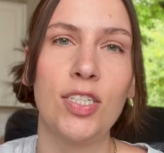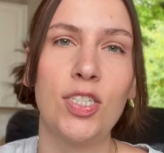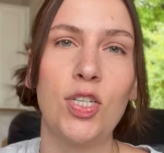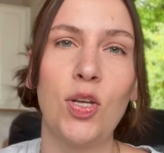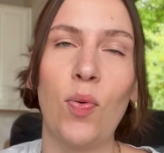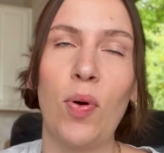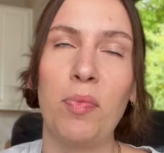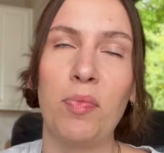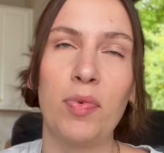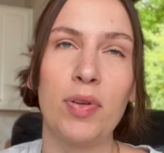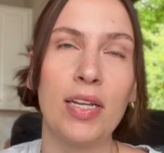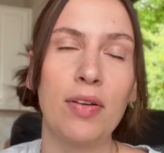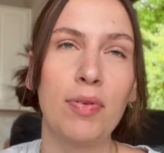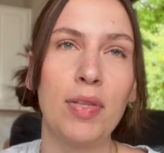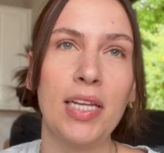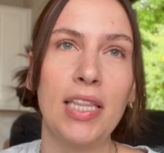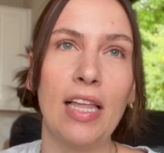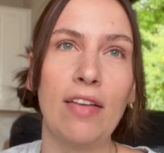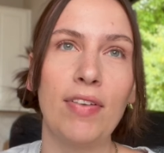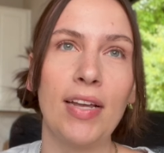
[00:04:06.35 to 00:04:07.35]
So I'm really,
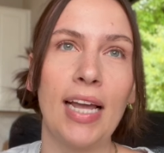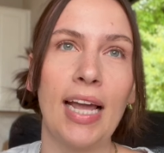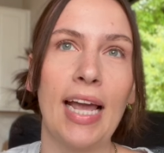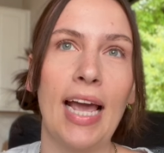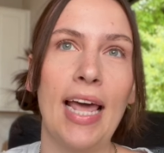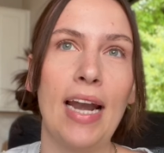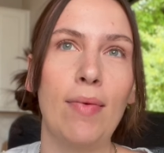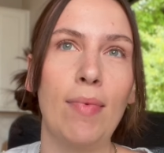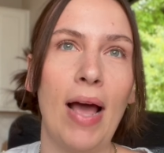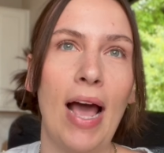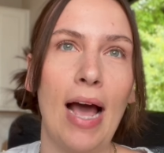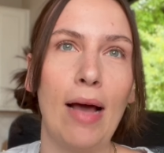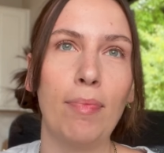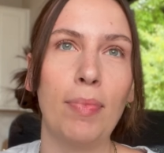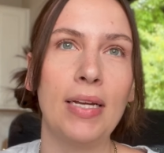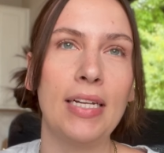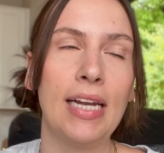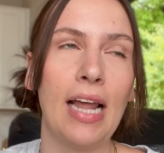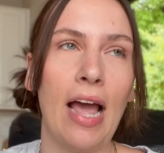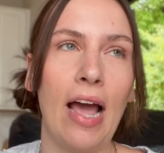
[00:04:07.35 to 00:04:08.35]
really loving it. And I'm
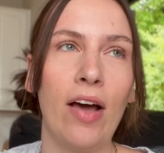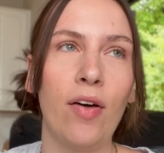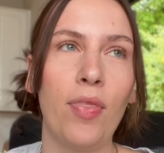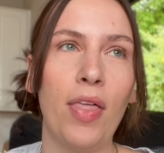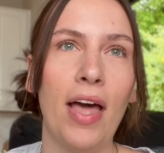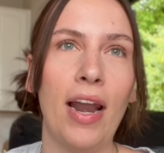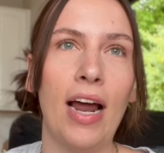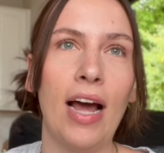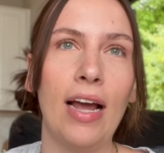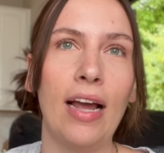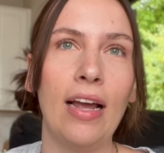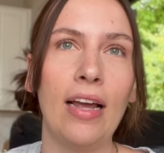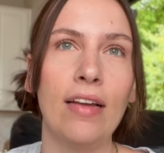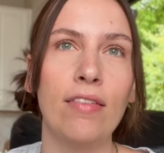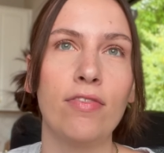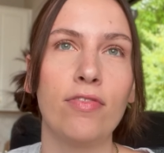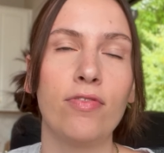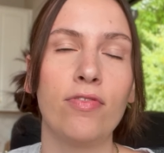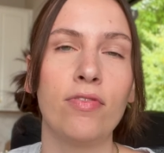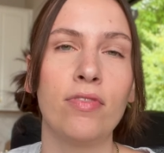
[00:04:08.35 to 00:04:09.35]
happy now that
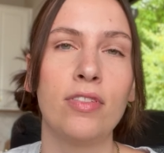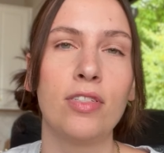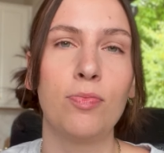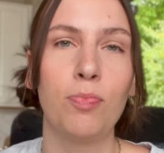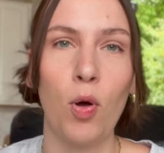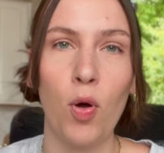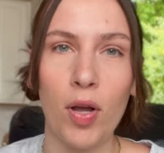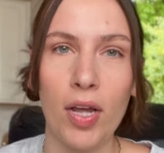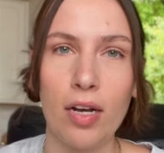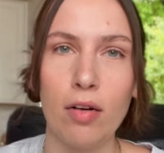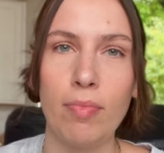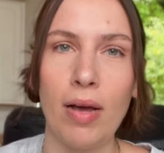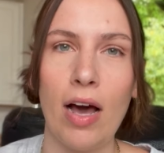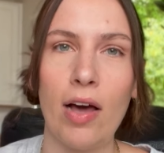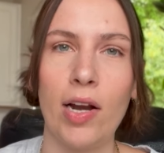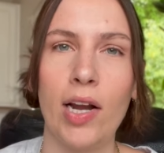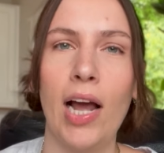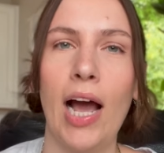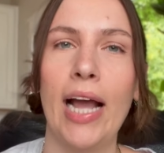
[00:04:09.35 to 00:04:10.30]
I've spoken about it,